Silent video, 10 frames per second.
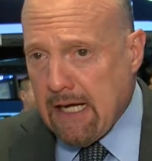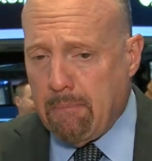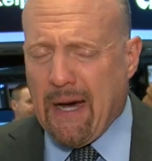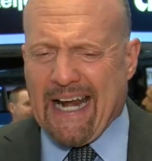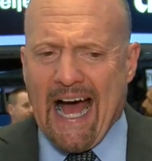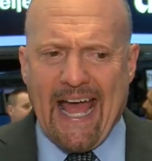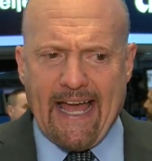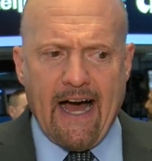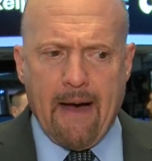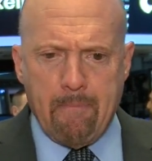but
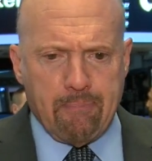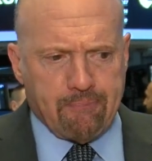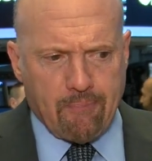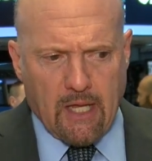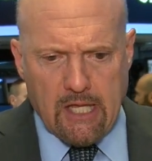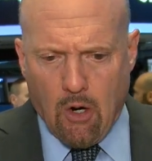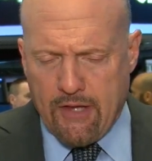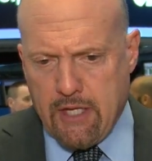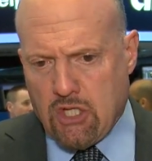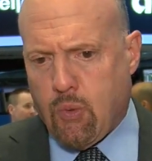you know, I
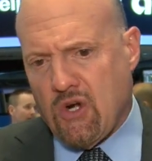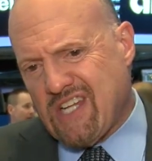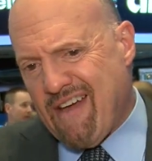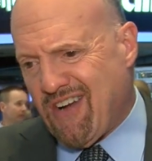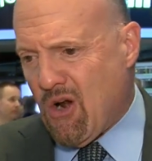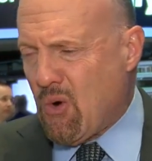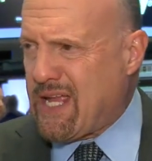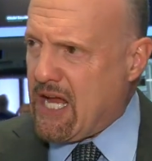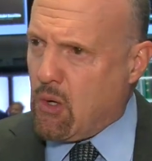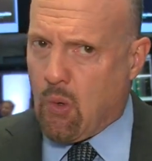think Twitter's having an
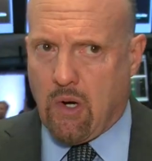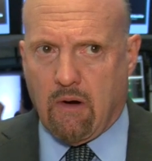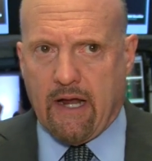okay quarter.